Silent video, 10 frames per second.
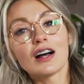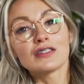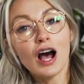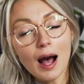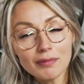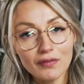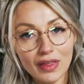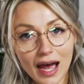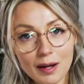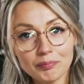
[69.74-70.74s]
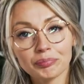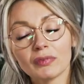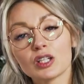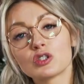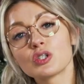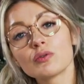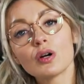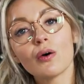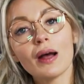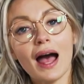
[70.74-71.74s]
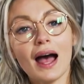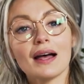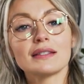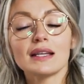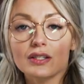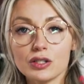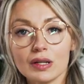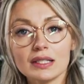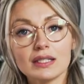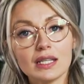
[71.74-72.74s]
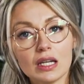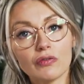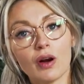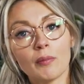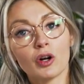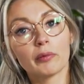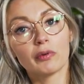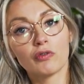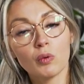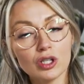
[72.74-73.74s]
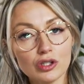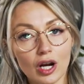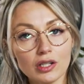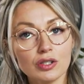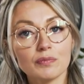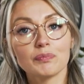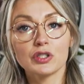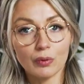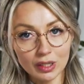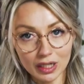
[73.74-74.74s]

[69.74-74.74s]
On top of that, Junko has, as you can see from her before shots shown